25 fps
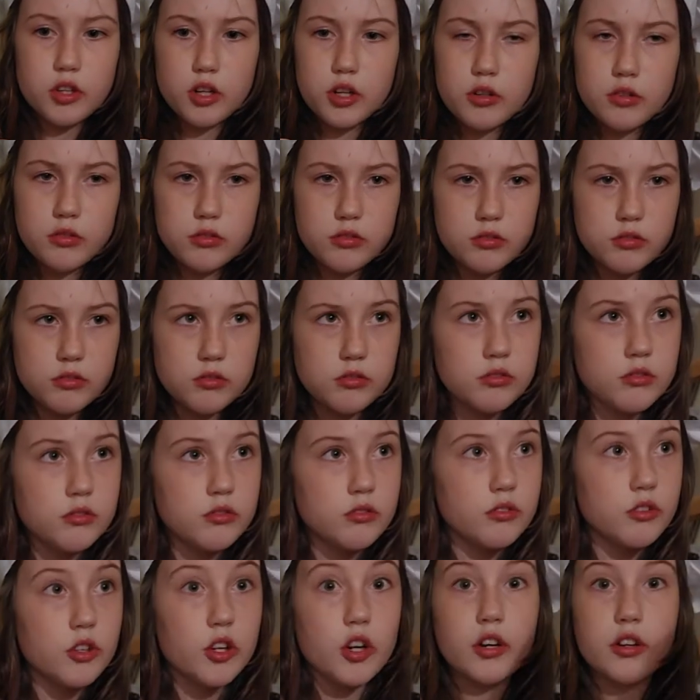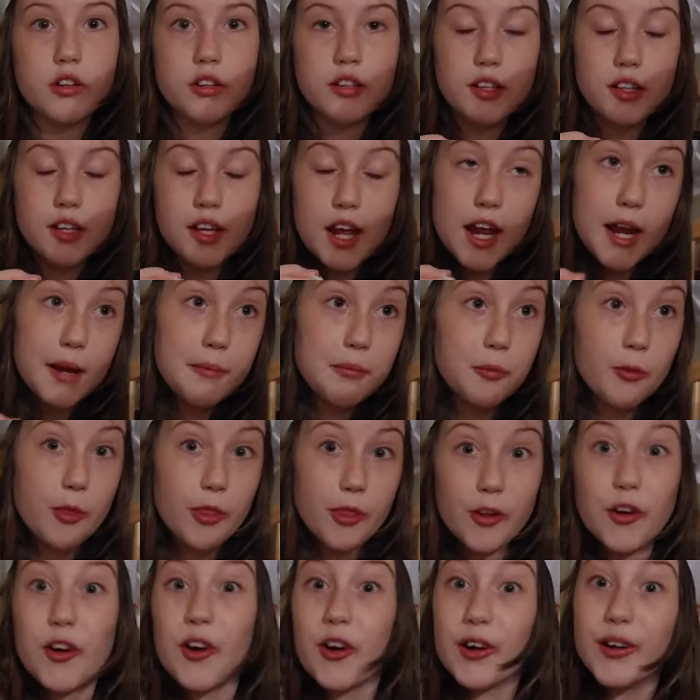third, third, third,
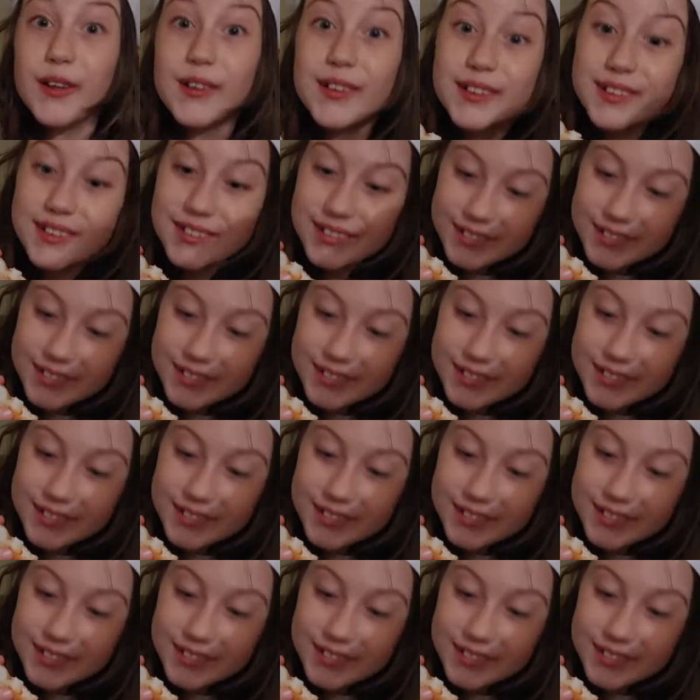April third,